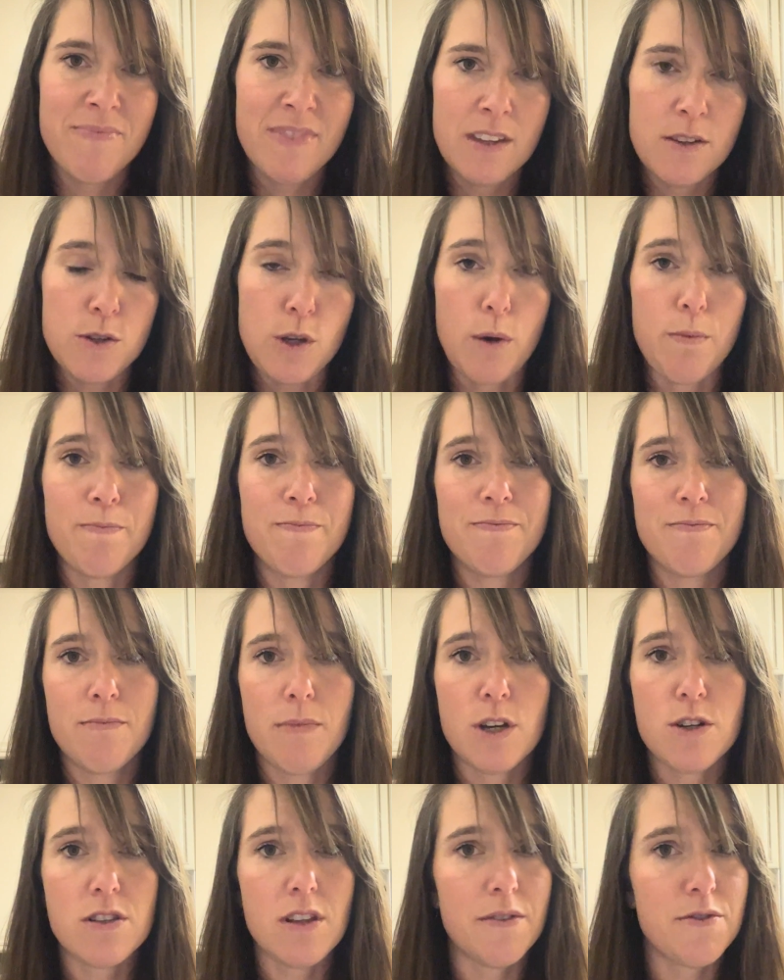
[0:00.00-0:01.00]
So
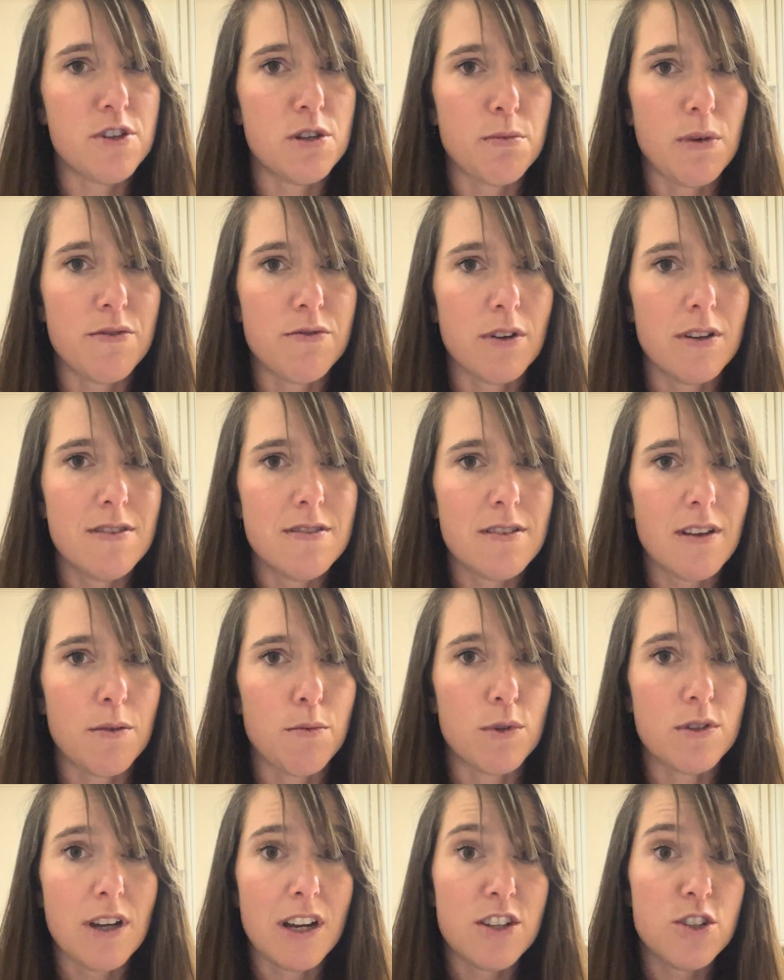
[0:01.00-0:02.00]
much love to my friends, and
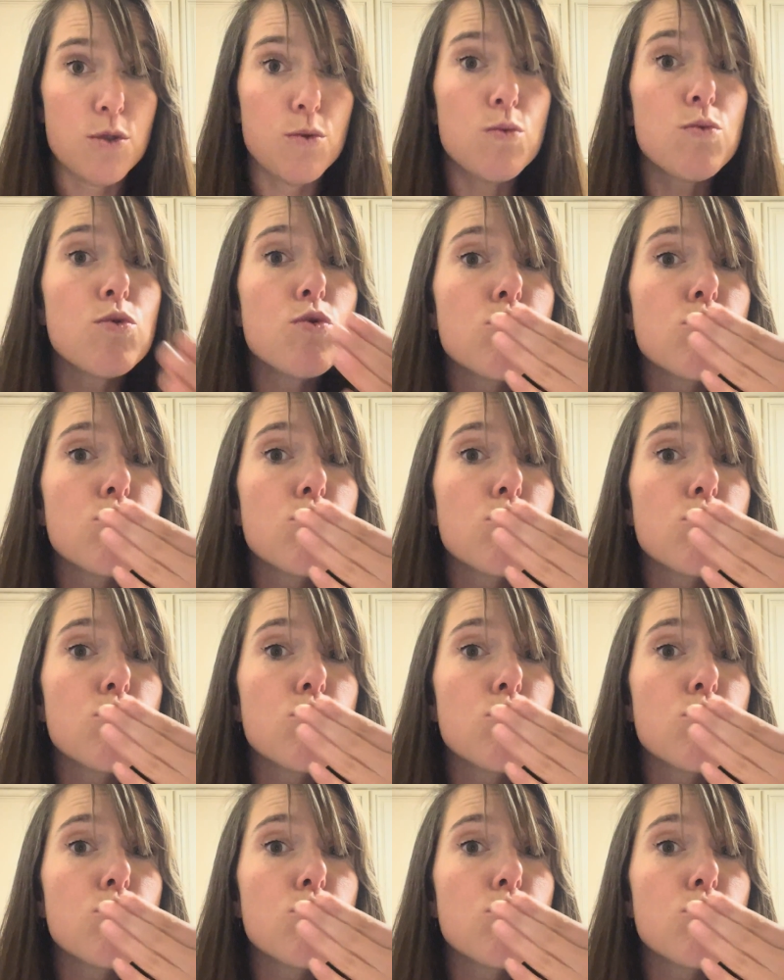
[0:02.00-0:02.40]
we'll chat soon.